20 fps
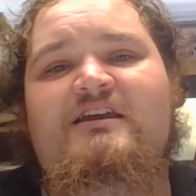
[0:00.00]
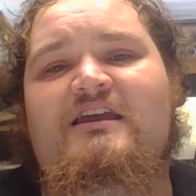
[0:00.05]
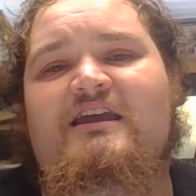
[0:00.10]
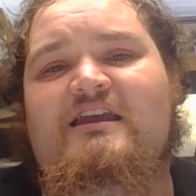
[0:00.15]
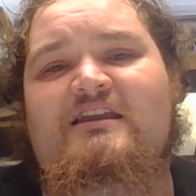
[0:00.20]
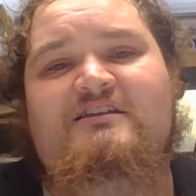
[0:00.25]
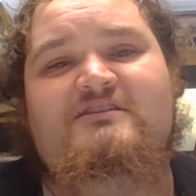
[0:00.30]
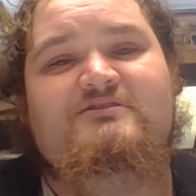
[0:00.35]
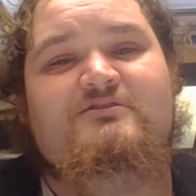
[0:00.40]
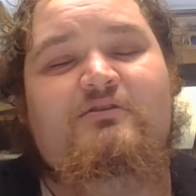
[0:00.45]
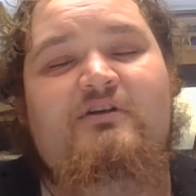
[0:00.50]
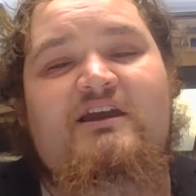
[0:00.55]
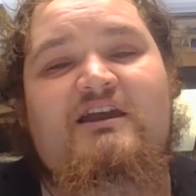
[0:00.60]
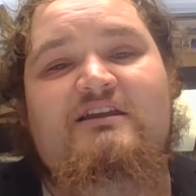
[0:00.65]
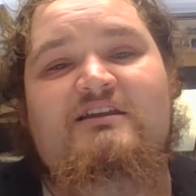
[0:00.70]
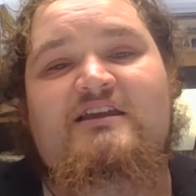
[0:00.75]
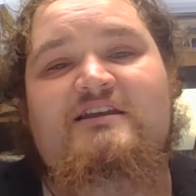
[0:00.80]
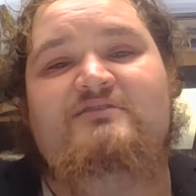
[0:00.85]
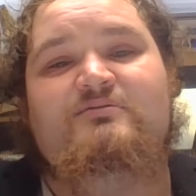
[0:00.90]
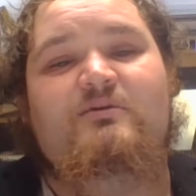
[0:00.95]
It is
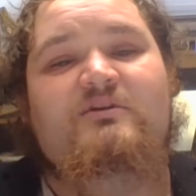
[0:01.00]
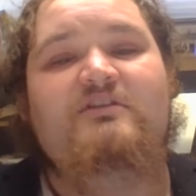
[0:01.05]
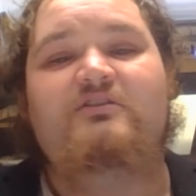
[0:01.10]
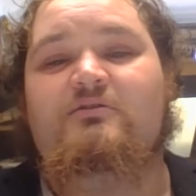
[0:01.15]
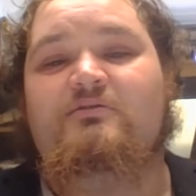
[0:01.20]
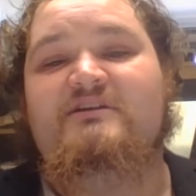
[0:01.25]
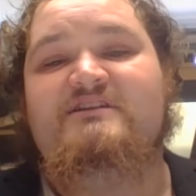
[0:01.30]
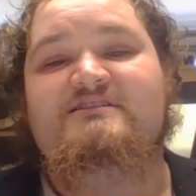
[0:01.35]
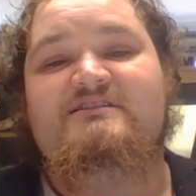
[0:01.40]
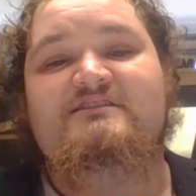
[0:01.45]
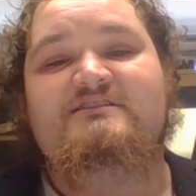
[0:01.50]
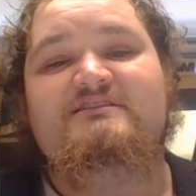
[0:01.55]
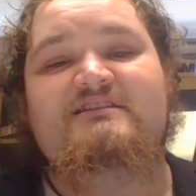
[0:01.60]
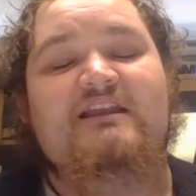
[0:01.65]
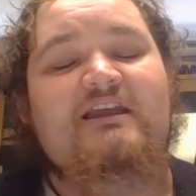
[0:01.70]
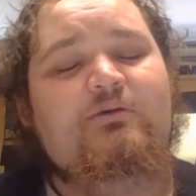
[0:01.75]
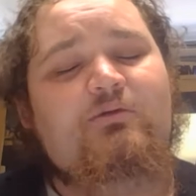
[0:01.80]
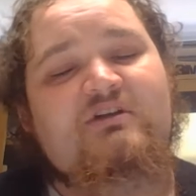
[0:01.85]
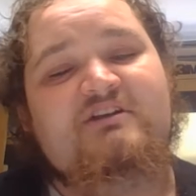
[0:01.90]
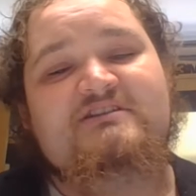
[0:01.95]
great. It's one of the reasons
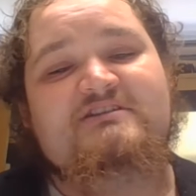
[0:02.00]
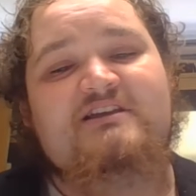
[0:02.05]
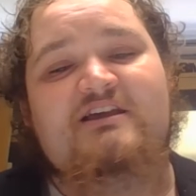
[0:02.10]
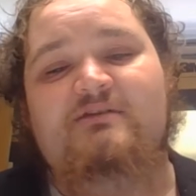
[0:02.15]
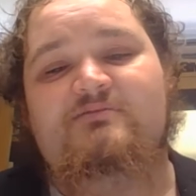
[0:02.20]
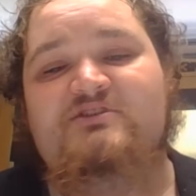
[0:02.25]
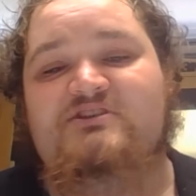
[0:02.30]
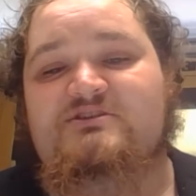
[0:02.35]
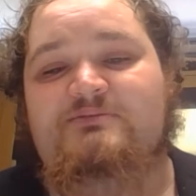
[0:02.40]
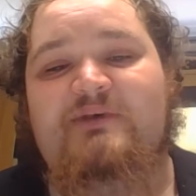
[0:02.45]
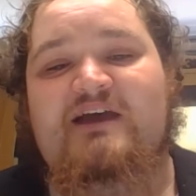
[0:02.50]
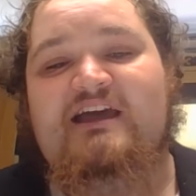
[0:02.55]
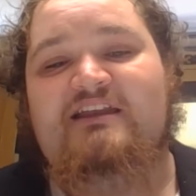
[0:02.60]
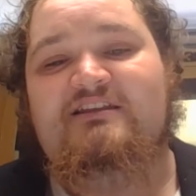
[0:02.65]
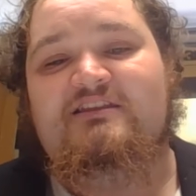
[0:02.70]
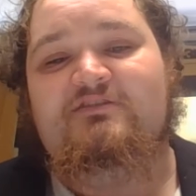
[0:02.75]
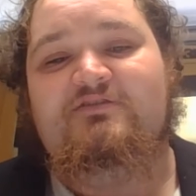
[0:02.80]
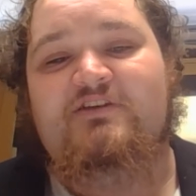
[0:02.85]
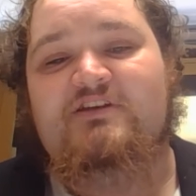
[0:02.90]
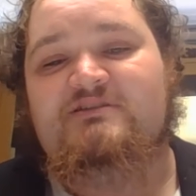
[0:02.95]
that I wanted to come to Japan
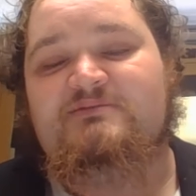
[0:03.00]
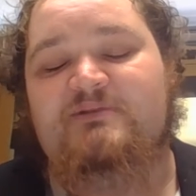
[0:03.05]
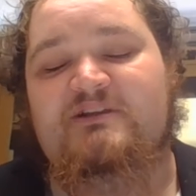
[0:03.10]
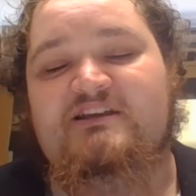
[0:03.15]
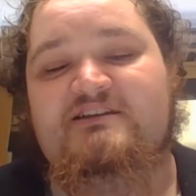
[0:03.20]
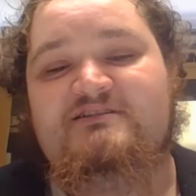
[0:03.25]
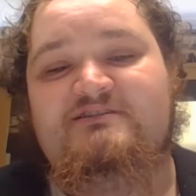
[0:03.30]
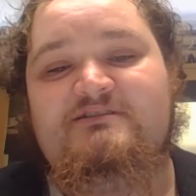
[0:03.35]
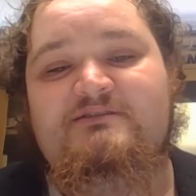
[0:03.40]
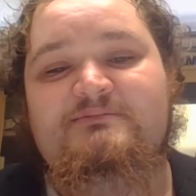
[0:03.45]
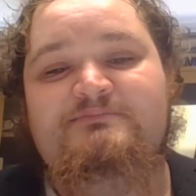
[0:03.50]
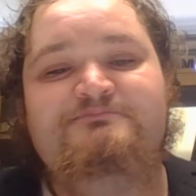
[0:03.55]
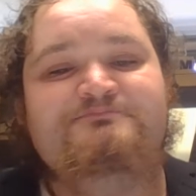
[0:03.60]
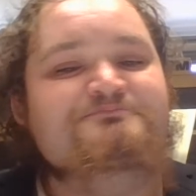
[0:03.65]
in the first place.